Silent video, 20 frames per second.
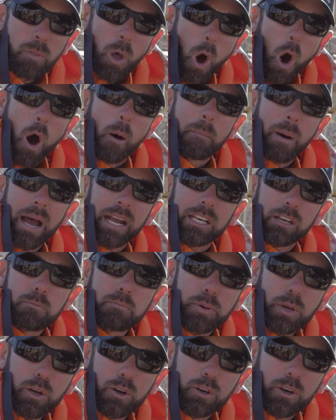on my
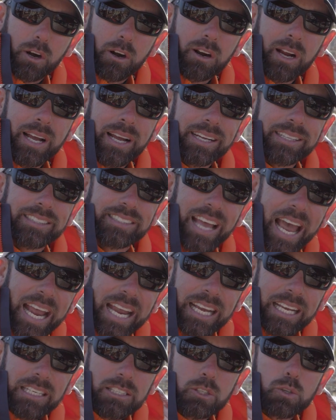computer
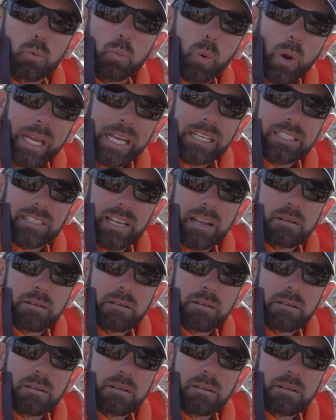days, weeks,